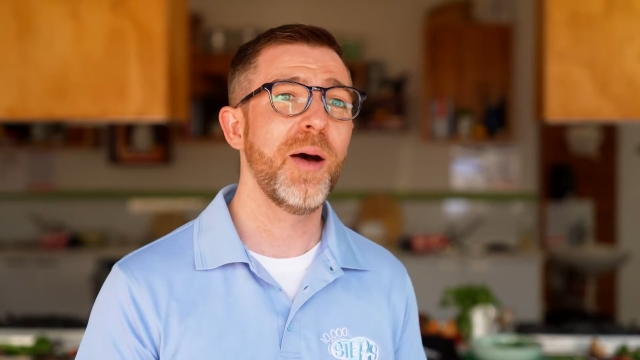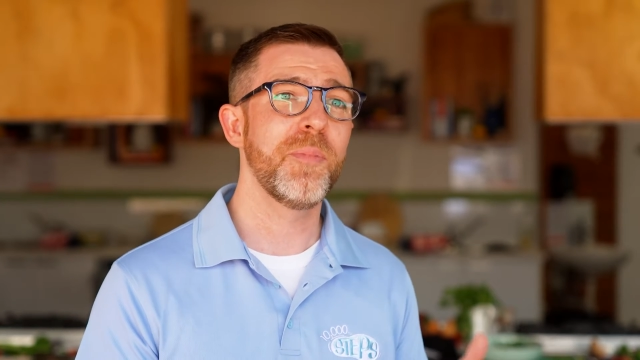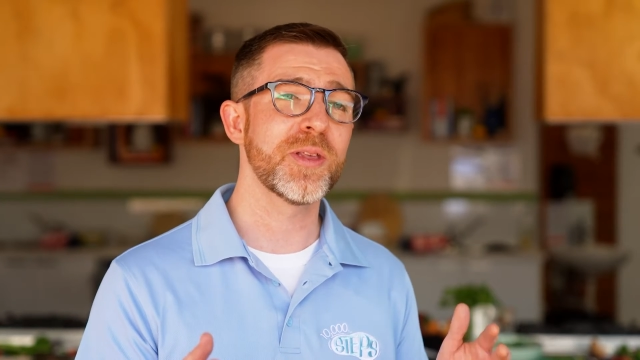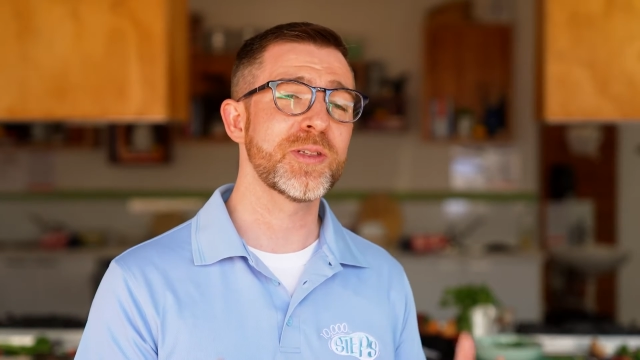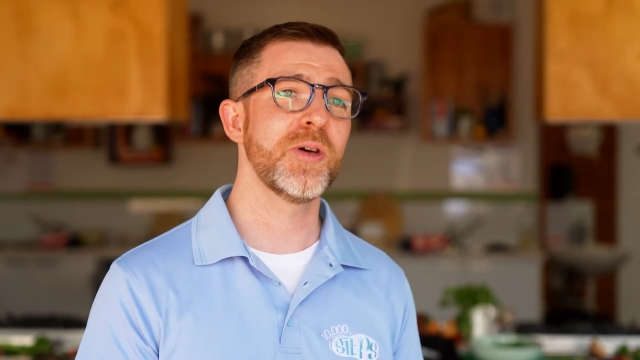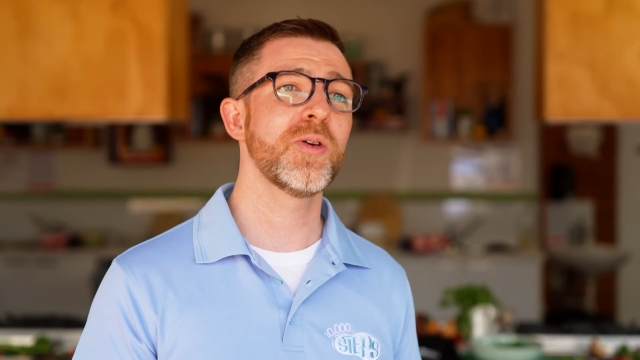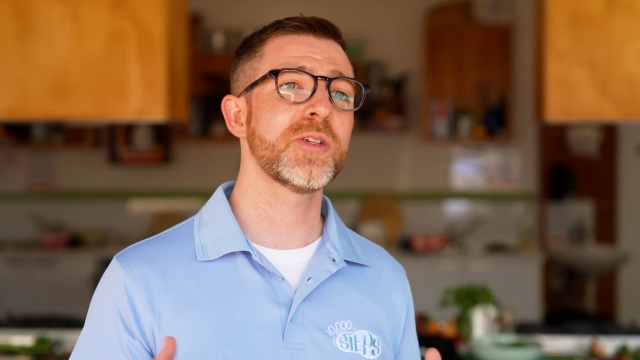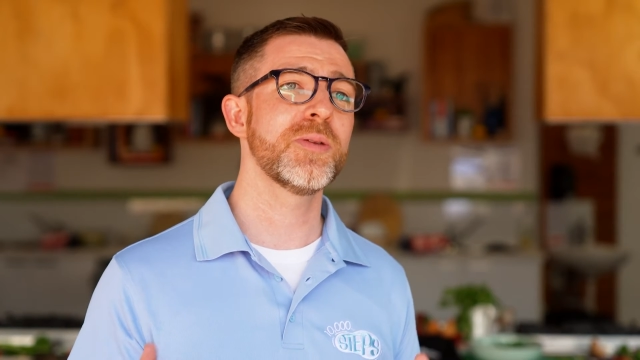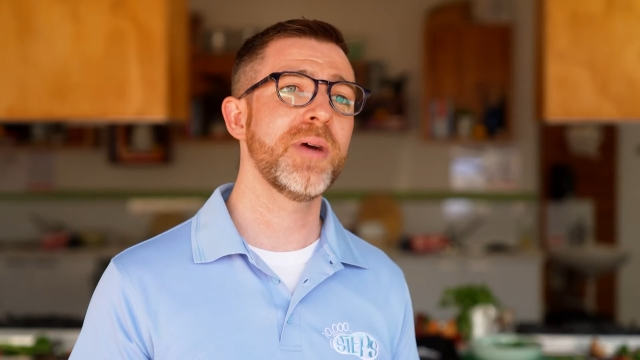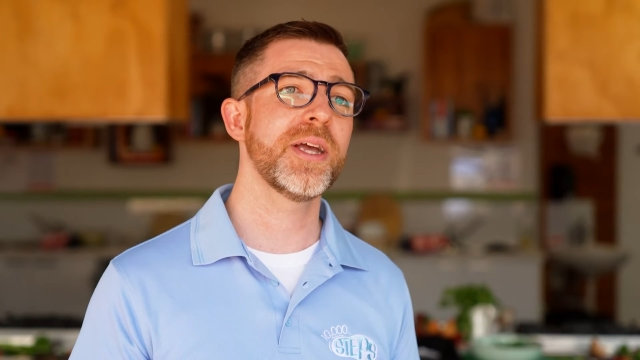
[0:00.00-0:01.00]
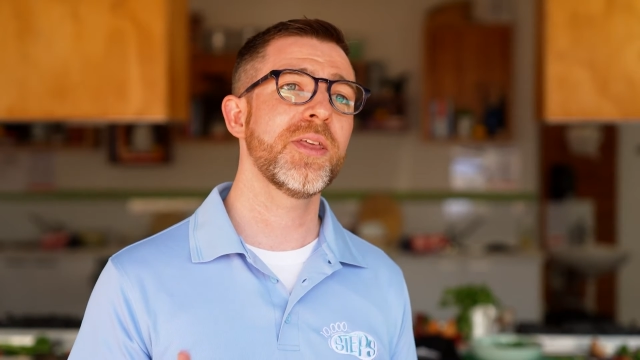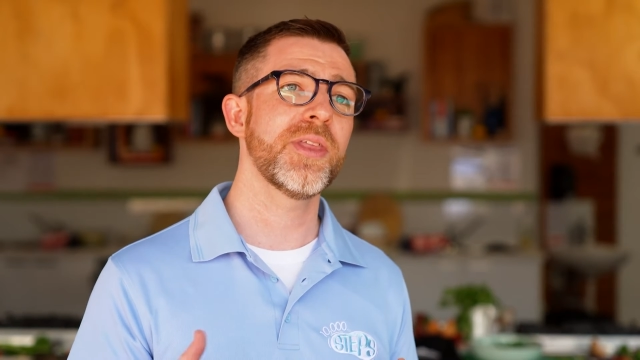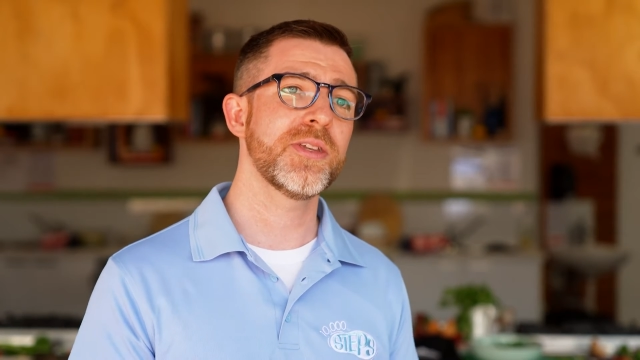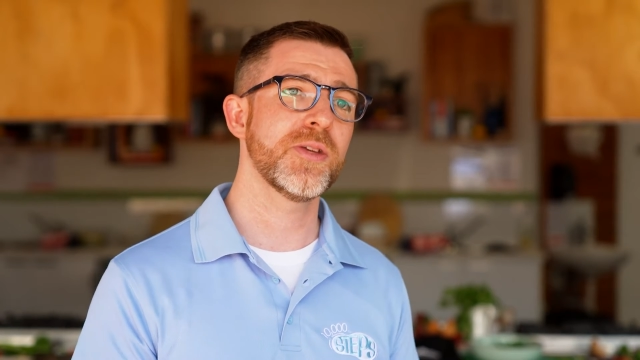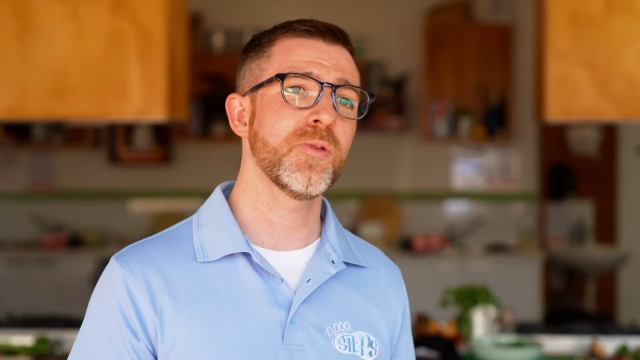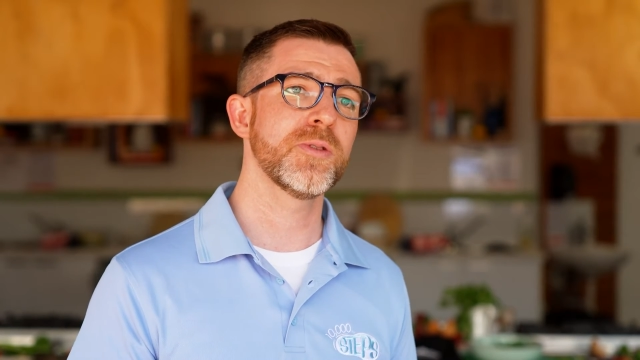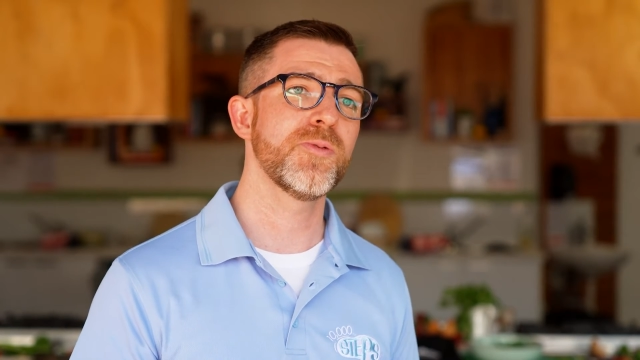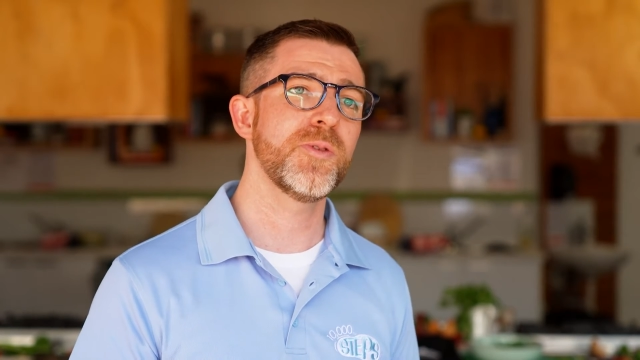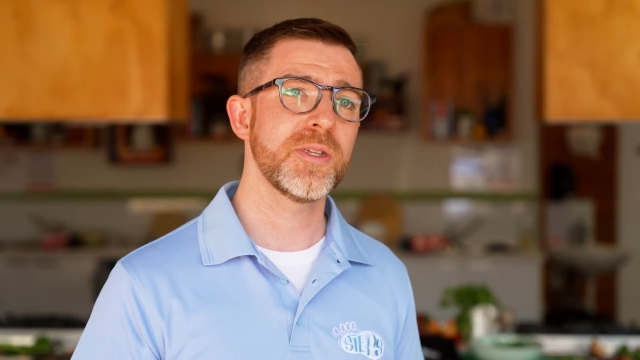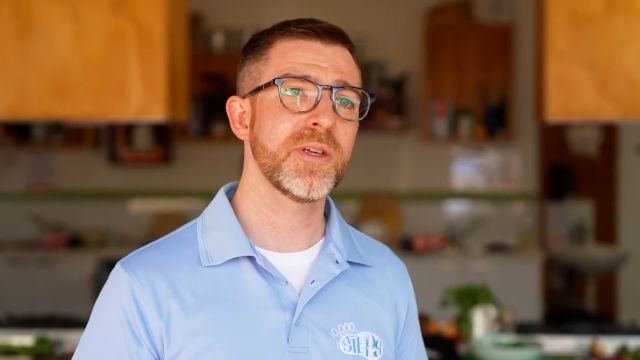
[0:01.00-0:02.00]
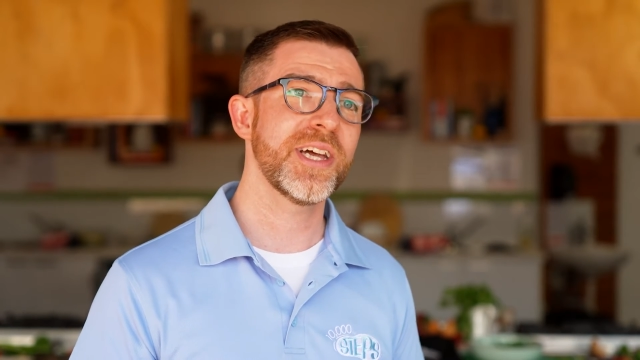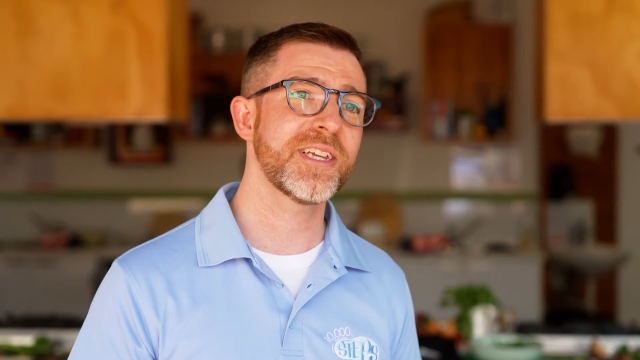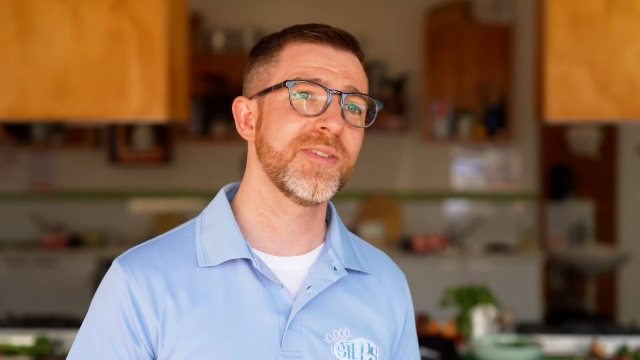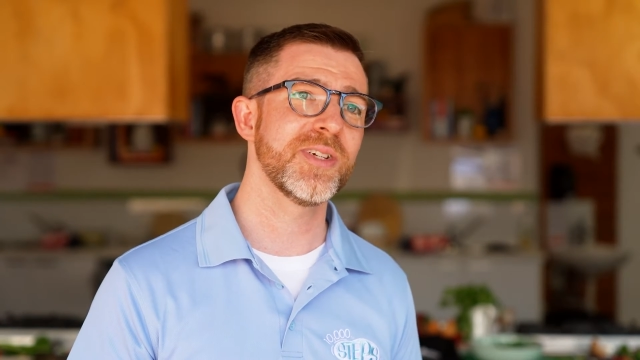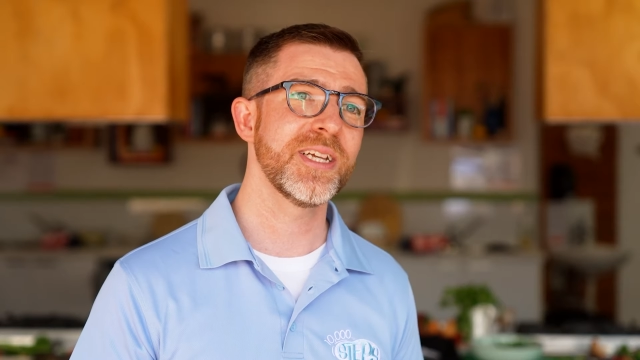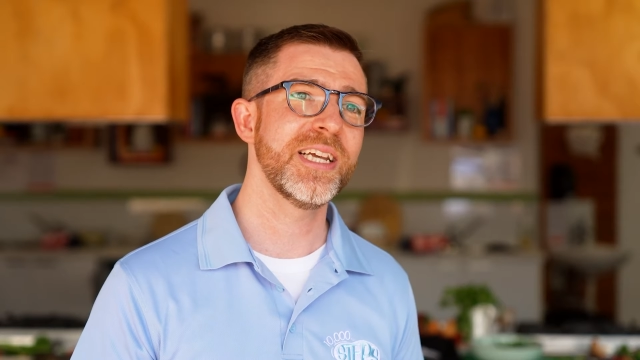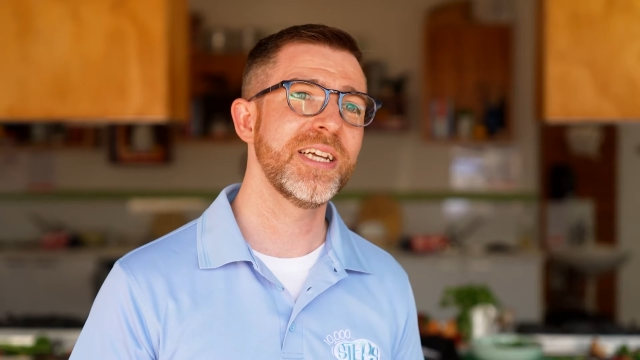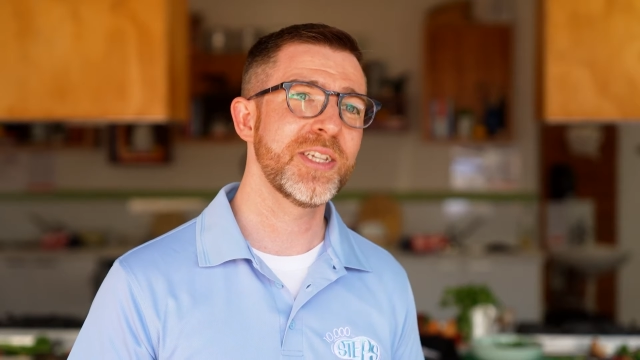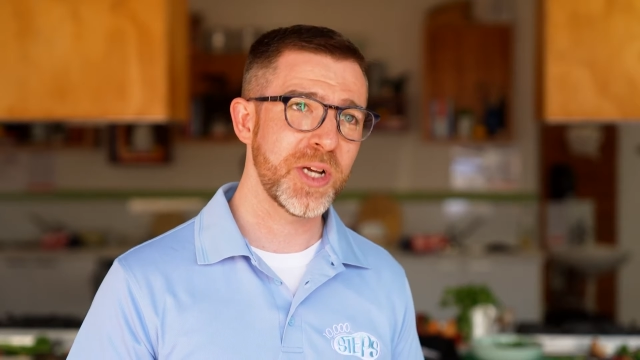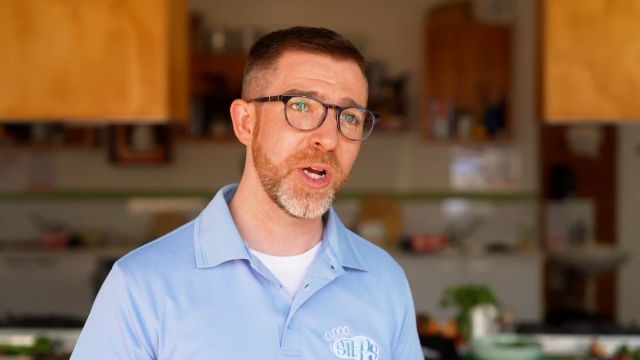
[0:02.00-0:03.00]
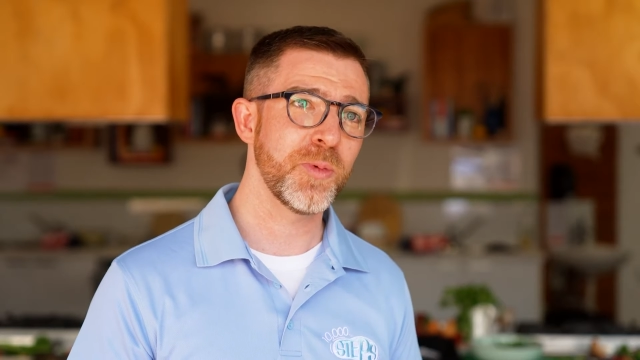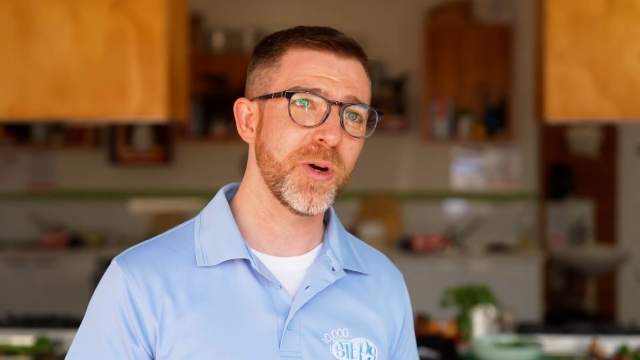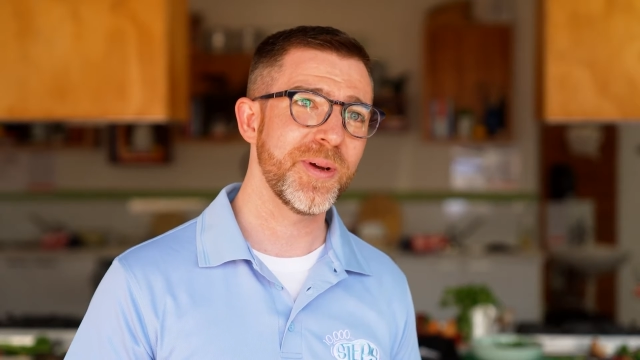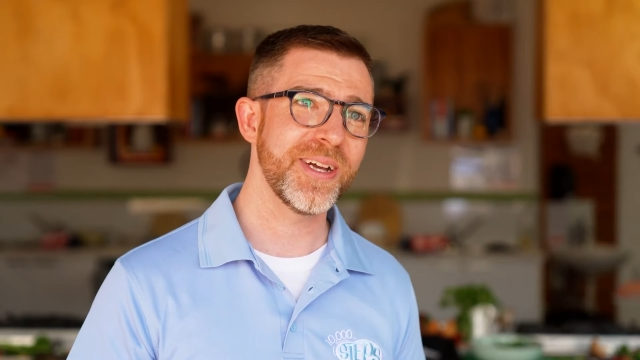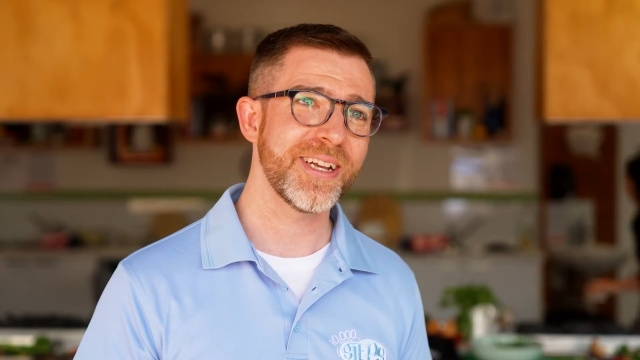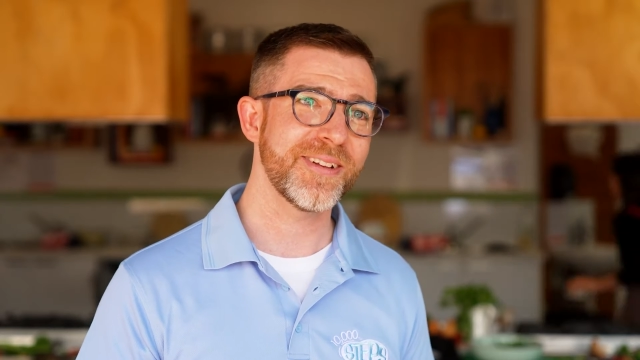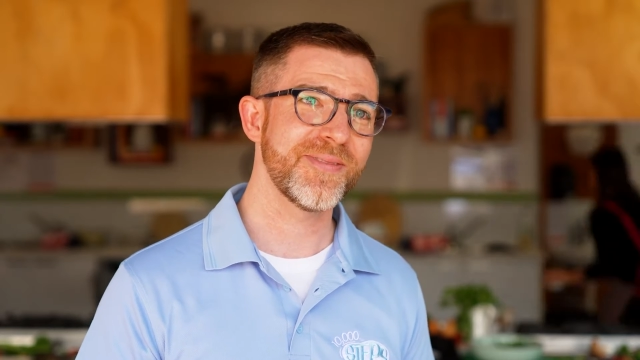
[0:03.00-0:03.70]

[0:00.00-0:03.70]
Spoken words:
but as long as you're making that difference of physical activity to your own well-being.